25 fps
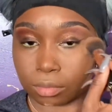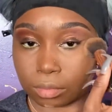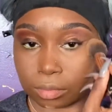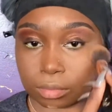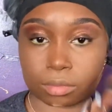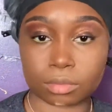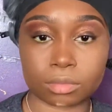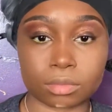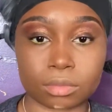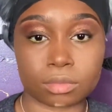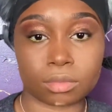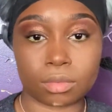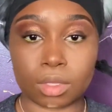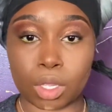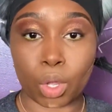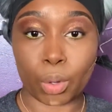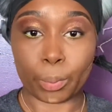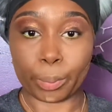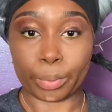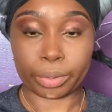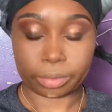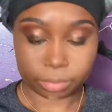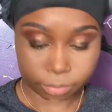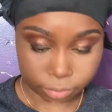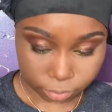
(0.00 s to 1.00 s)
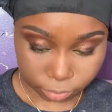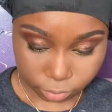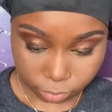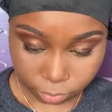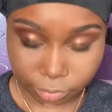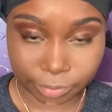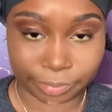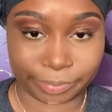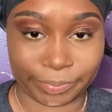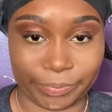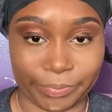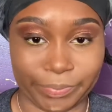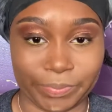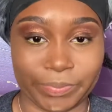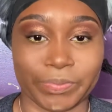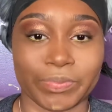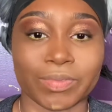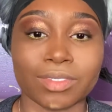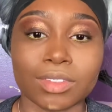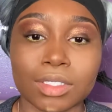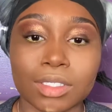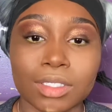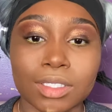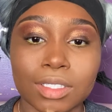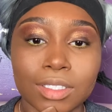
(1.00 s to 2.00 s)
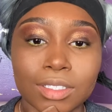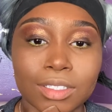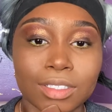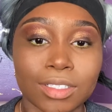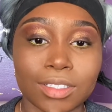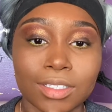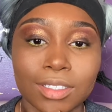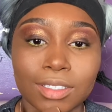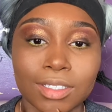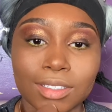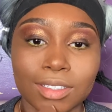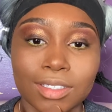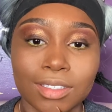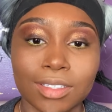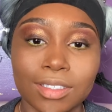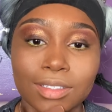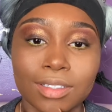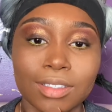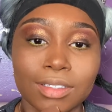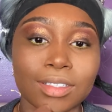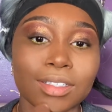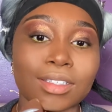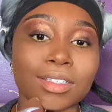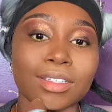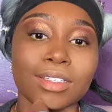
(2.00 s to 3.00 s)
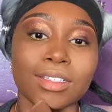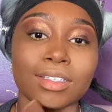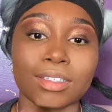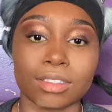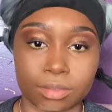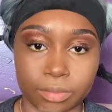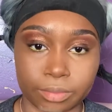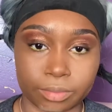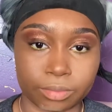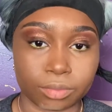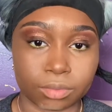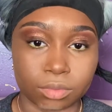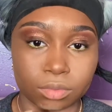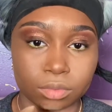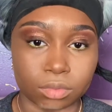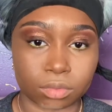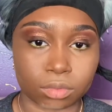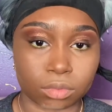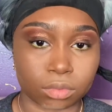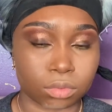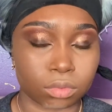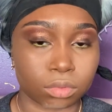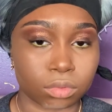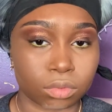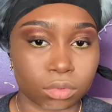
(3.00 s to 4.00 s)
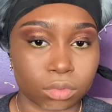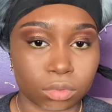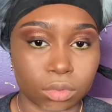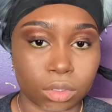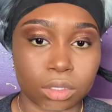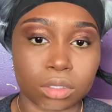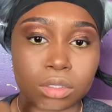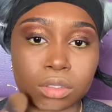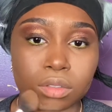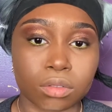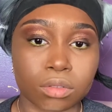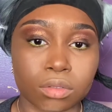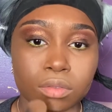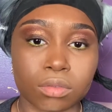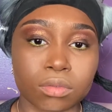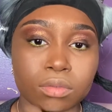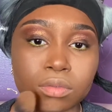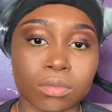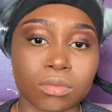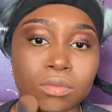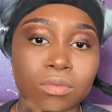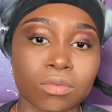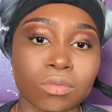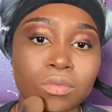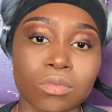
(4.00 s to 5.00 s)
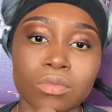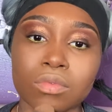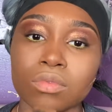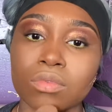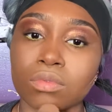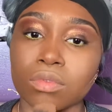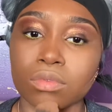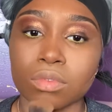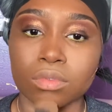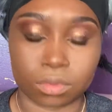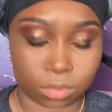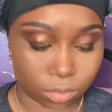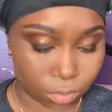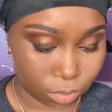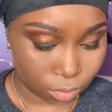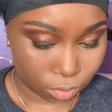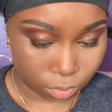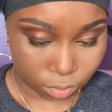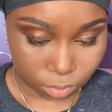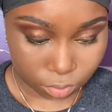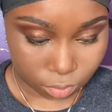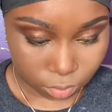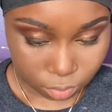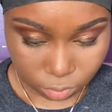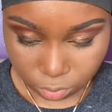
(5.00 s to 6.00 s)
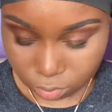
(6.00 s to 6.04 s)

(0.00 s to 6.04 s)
one of my beauty blenders and I'm going to apply it to my nose. I'm going to cut the sides of